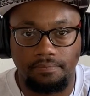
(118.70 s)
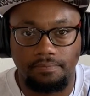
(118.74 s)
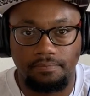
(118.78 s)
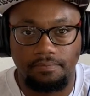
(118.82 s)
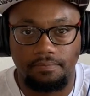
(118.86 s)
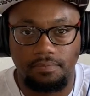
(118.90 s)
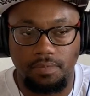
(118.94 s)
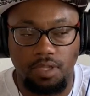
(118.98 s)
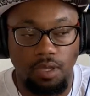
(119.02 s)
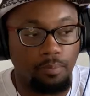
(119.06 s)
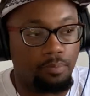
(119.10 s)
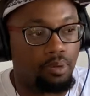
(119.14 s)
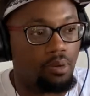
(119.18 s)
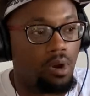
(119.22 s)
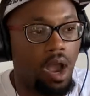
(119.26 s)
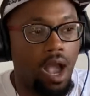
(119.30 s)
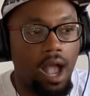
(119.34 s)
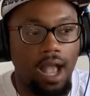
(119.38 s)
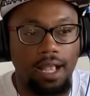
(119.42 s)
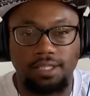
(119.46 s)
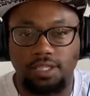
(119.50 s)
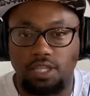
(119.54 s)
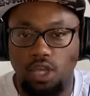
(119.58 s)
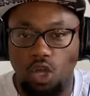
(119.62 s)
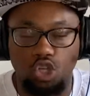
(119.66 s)

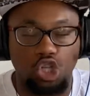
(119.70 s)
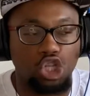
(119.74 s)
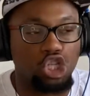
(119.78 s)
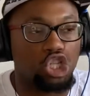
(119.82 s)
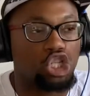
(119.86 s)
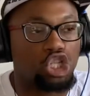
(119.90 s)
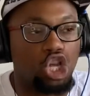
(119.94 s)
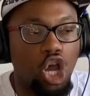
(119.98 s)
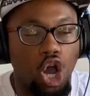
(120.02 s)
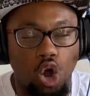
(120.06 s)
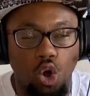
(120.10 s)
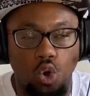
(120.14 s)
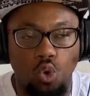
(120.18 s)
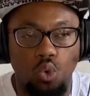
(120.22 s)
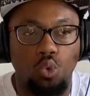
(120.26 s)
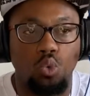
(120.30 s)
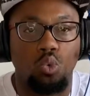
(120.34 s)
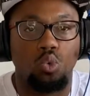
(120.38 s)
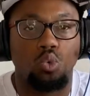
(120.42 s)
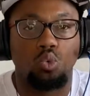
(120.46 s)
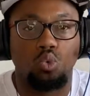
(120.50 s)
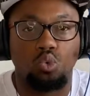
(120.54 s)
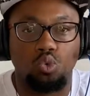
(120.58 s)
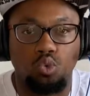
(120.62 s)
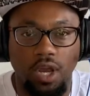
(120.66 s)
LeBron told you, don't
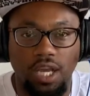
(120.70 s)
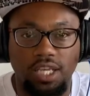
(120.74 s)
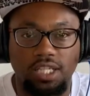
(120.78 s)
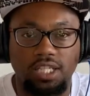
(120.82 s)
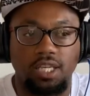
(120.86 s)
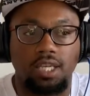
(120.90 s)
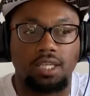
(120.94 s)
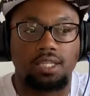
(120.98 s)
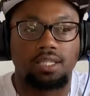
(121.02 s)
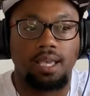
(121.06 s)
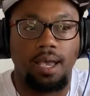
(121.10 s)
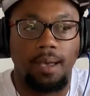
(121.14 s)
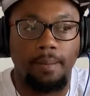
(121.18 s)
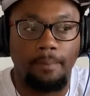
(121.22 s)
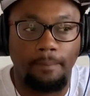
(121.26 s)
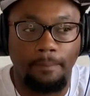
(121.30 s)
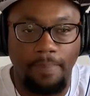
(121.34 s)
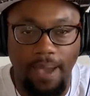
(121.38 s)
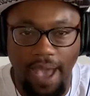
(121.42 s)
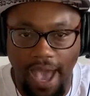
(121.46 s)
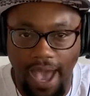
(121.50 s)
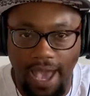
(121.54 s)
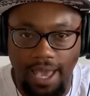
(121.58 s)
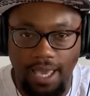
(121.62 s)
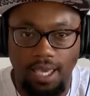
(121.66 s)
rush us
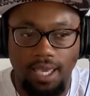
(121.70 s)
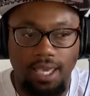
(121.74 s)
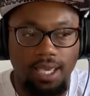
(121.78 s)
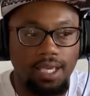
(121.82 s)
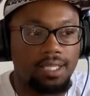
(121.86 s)
back.